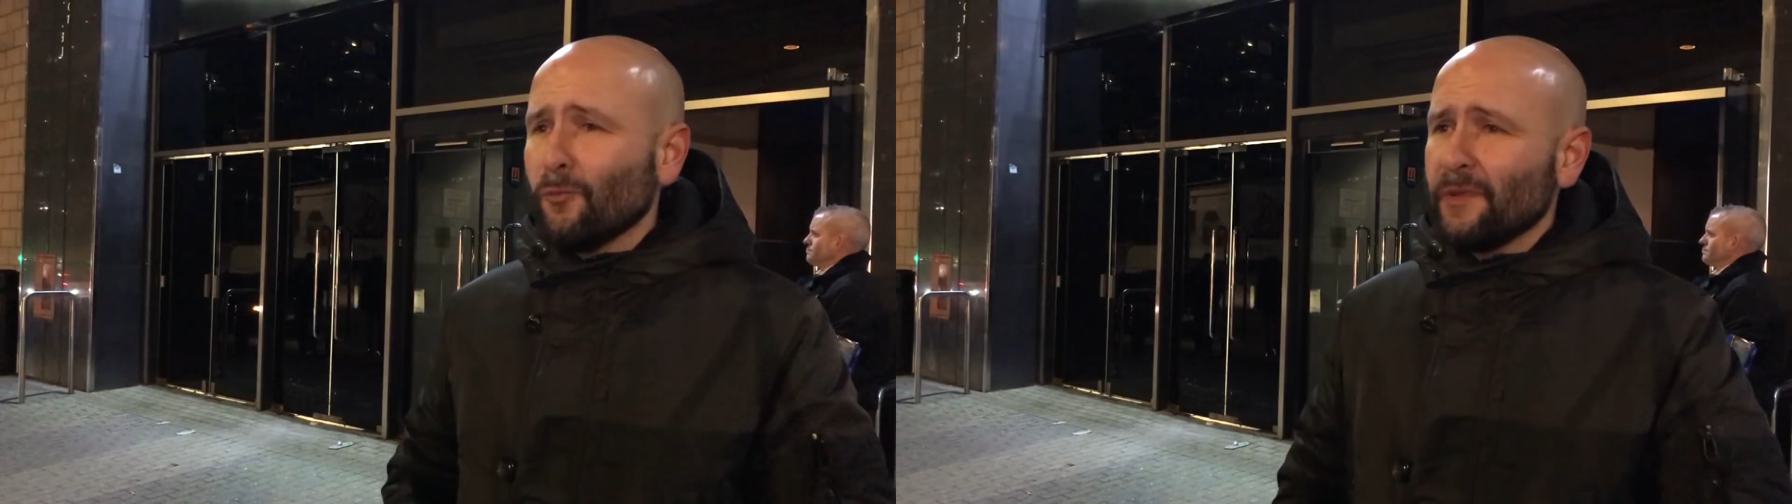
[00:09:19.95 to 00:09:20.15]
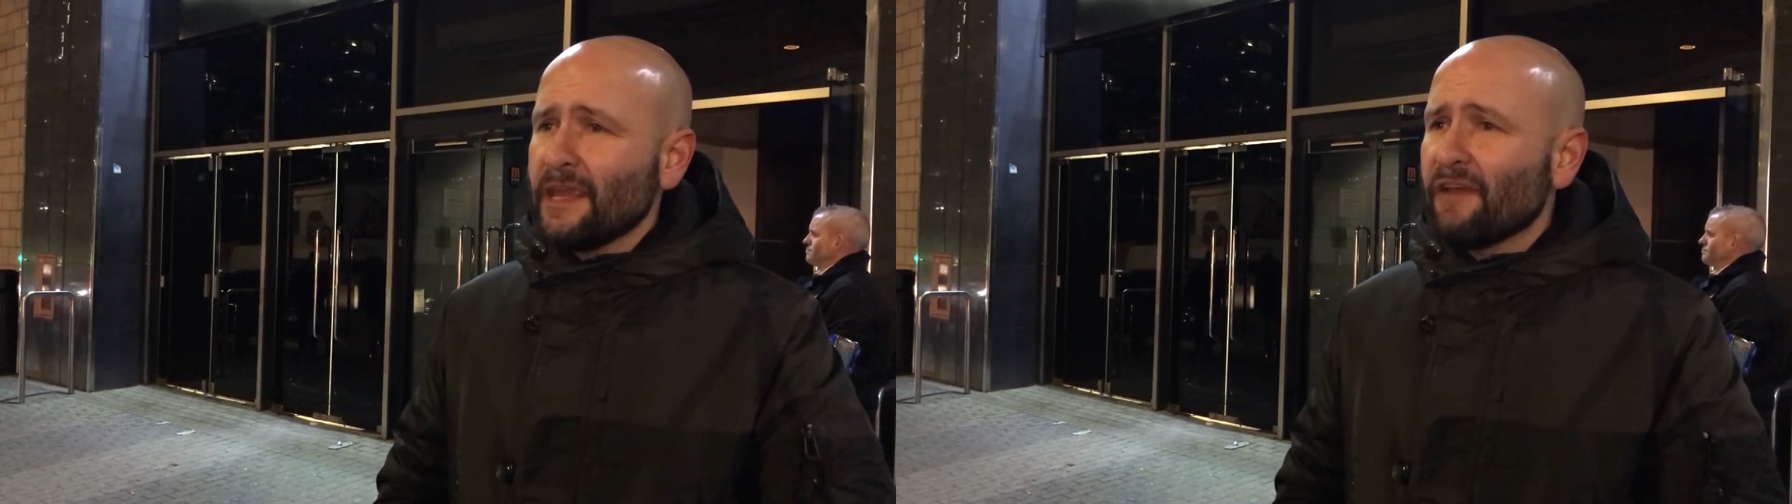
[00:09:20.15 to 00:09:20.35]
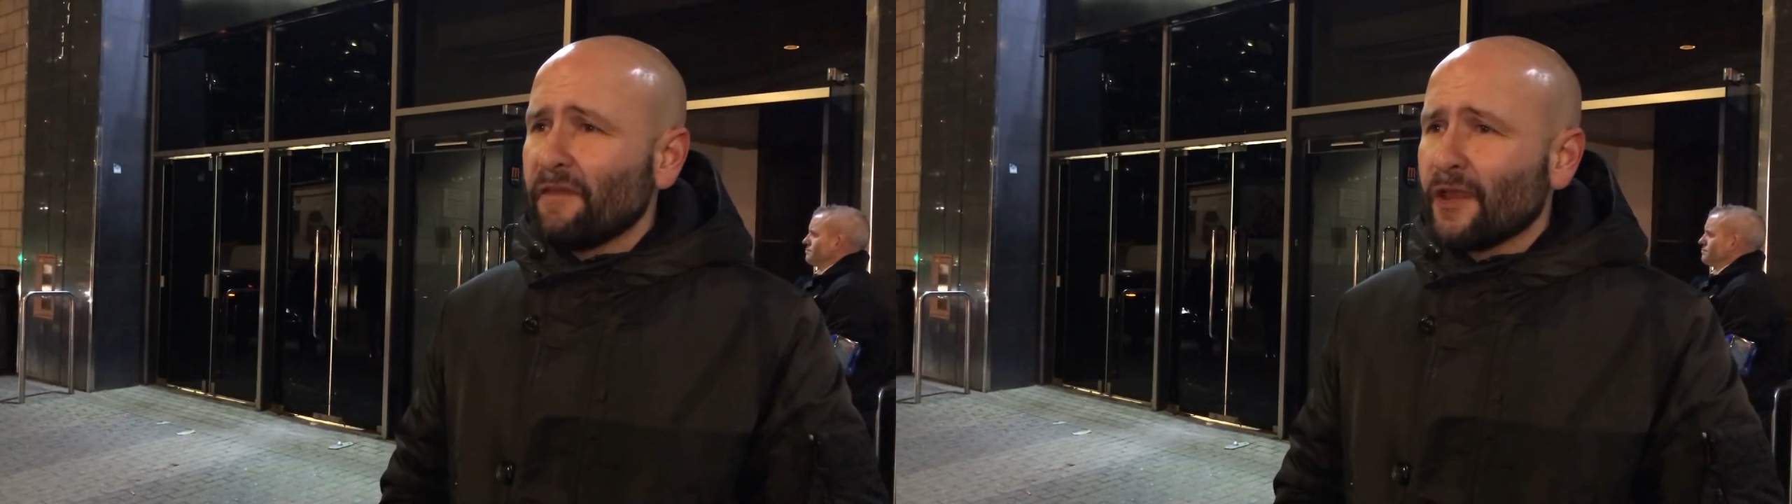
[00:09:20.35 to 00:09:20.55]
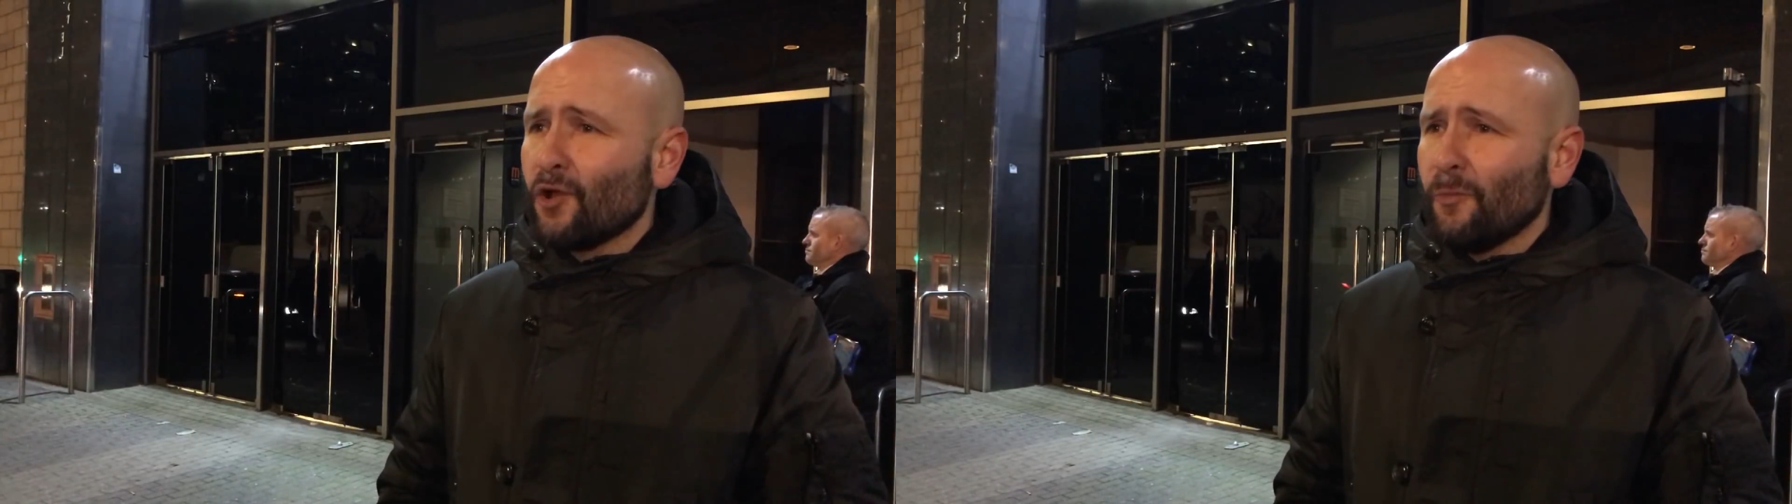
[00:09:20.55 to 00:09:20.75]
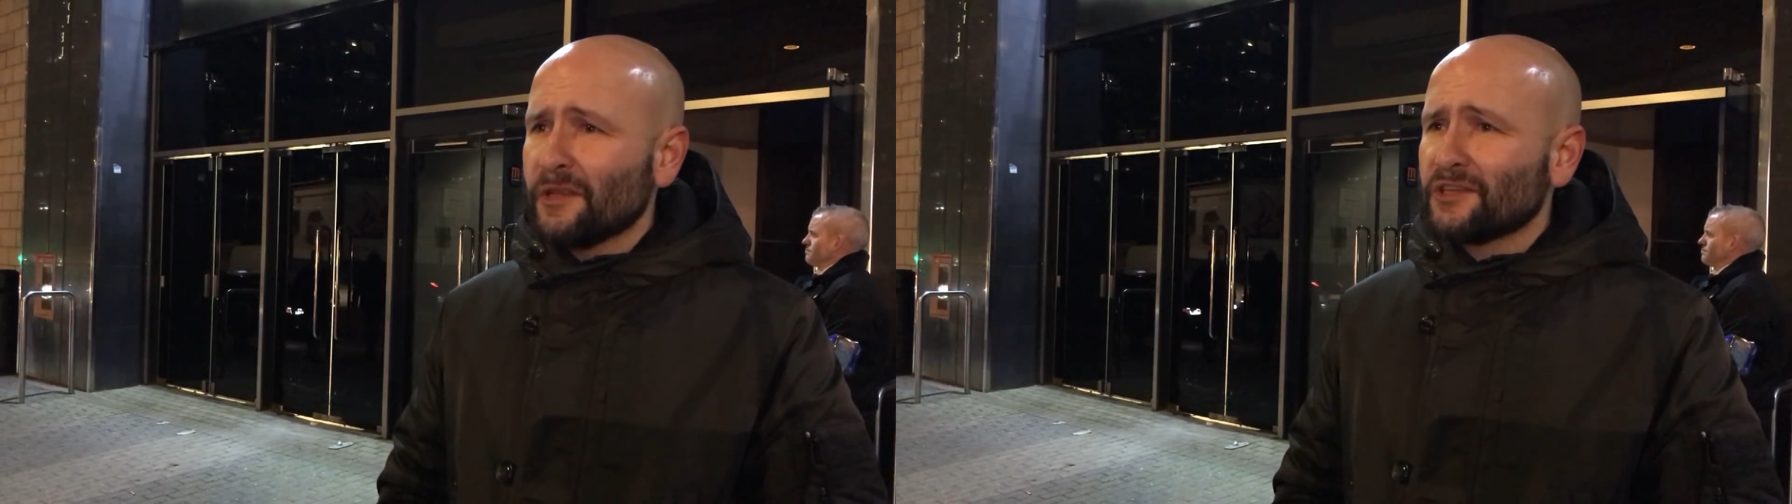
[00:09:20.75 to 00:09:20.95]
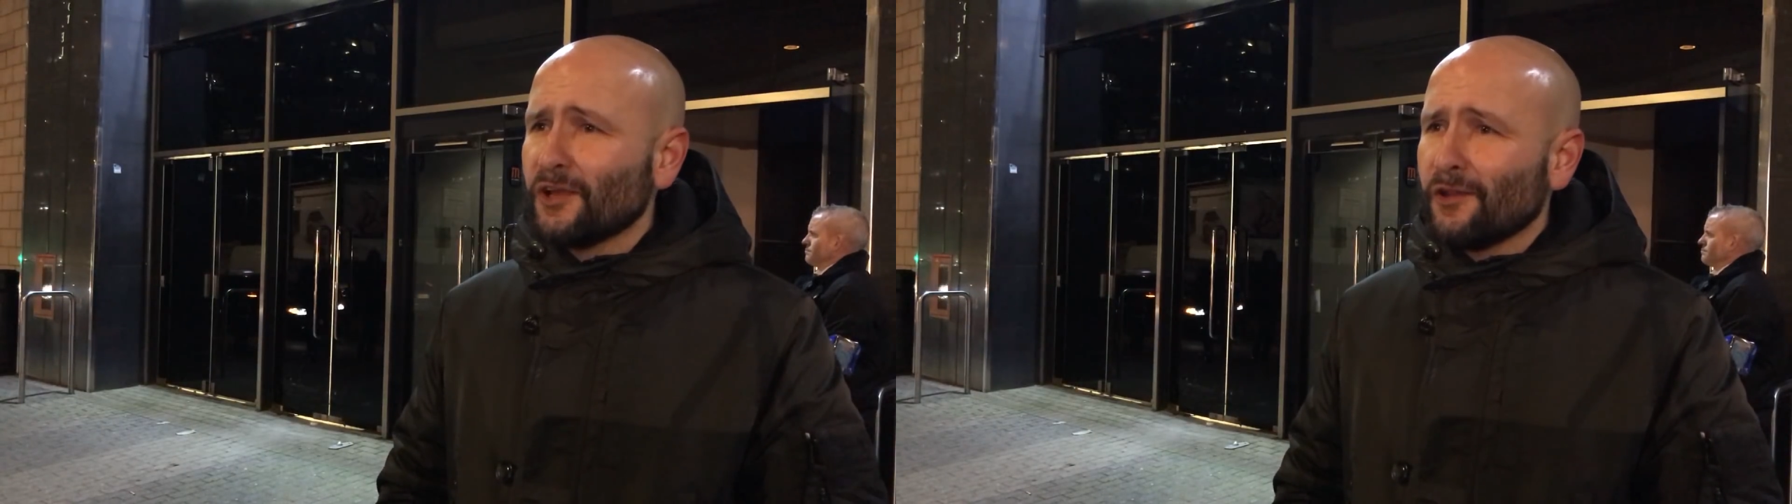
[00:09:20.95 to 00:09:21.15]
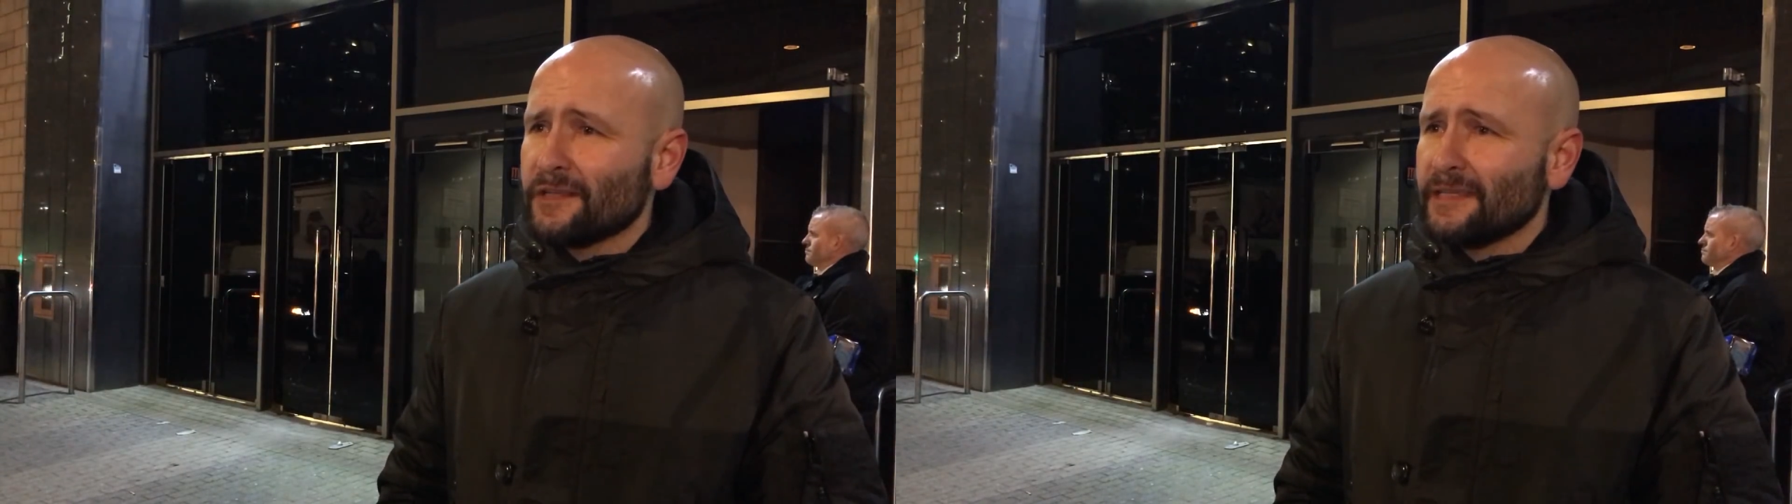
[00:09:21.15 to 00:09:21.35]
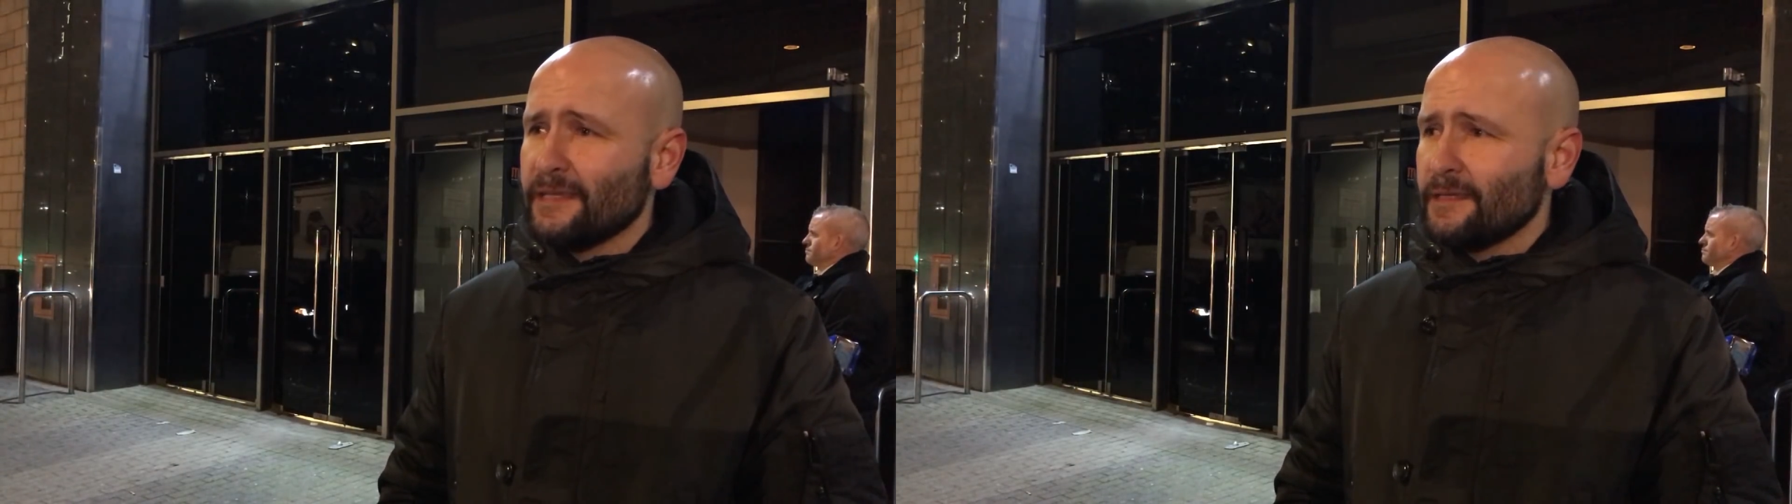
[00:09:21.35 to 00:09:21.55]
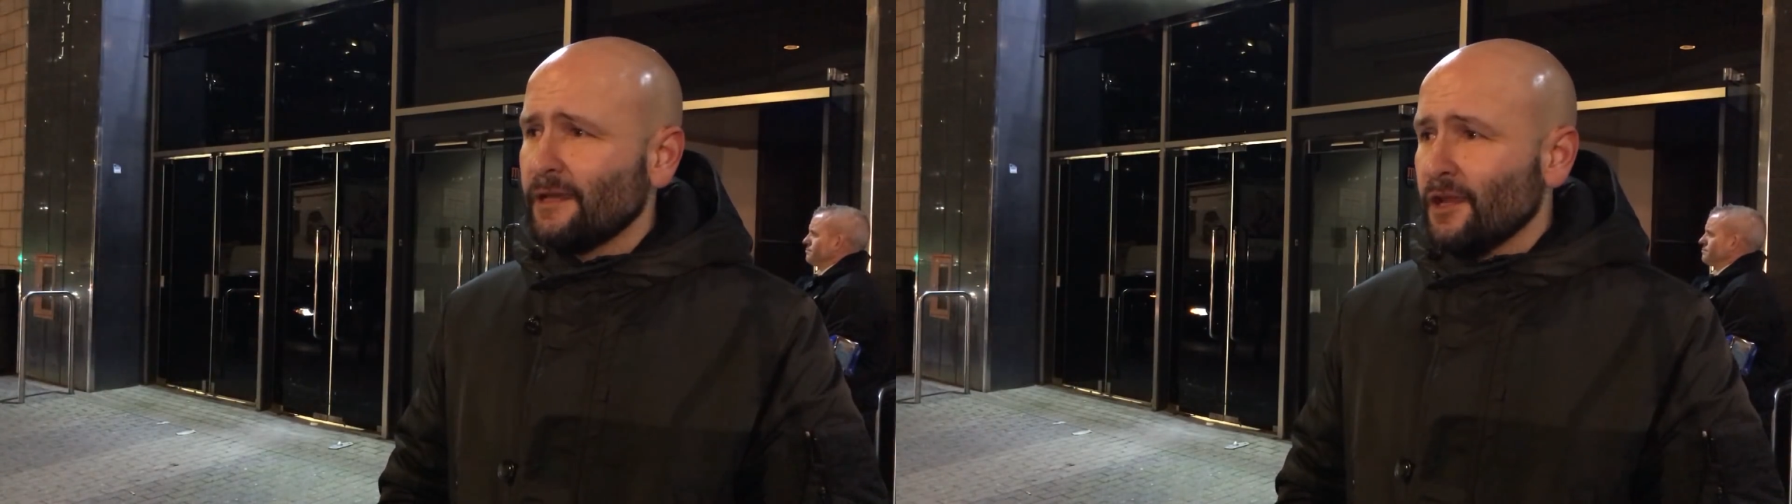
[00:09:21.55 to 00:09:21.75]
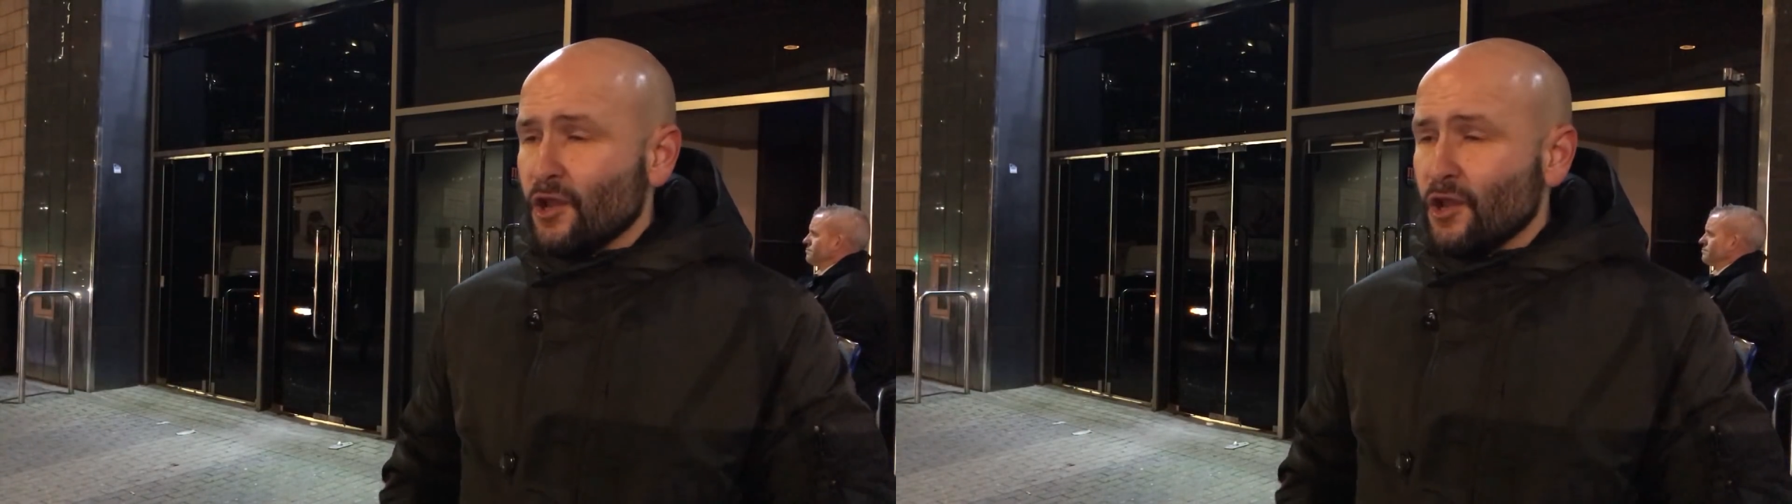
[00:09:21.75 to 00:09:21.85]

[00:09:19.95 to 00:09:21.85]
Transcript: Cup and the FA Cup at the start of the season